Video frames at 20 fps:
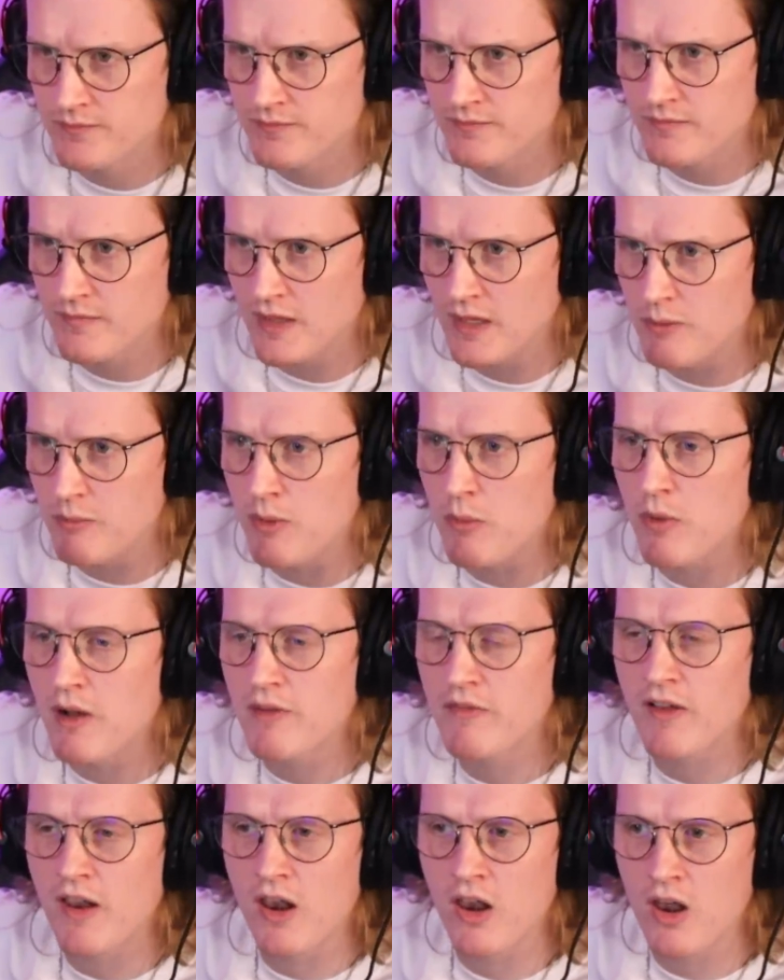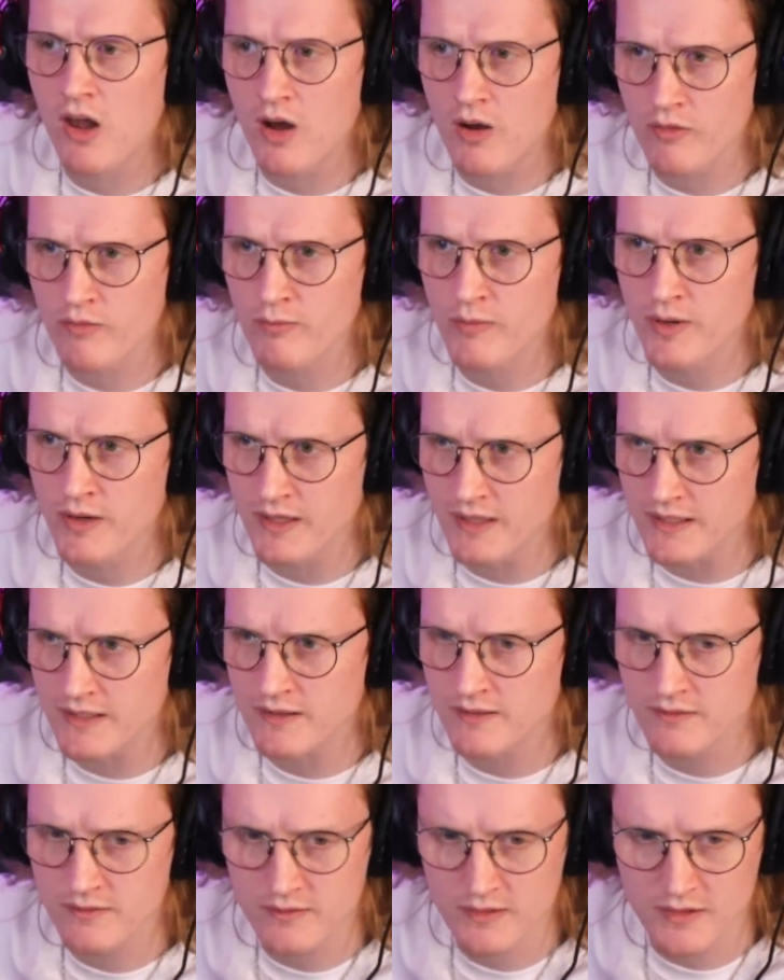It'll be worth a lot of money,
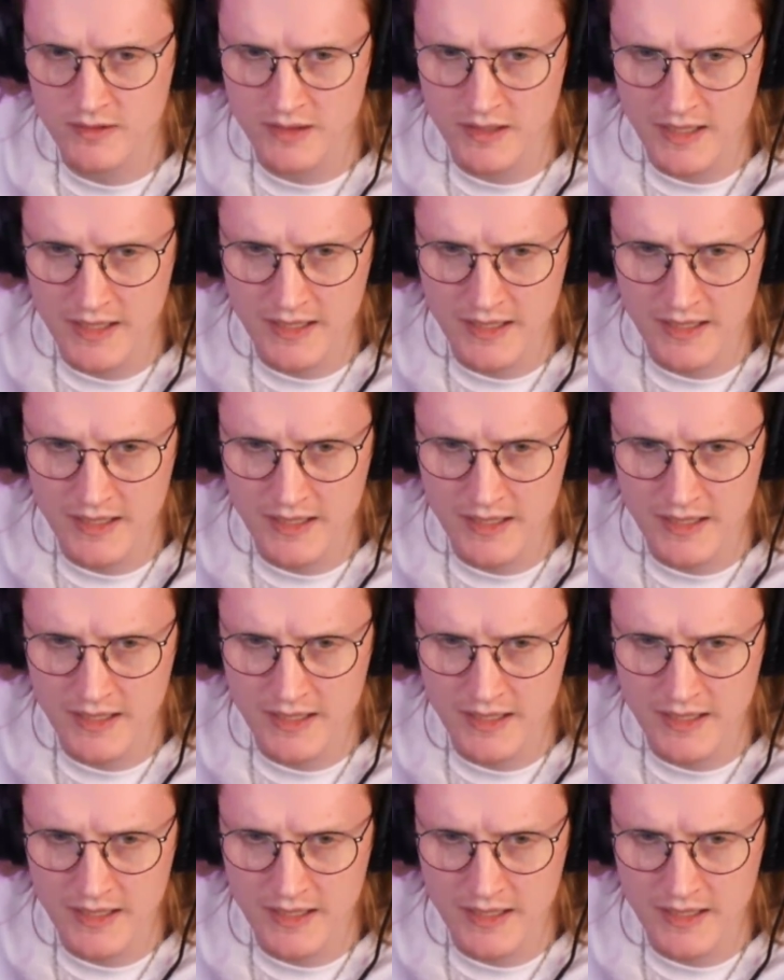okay?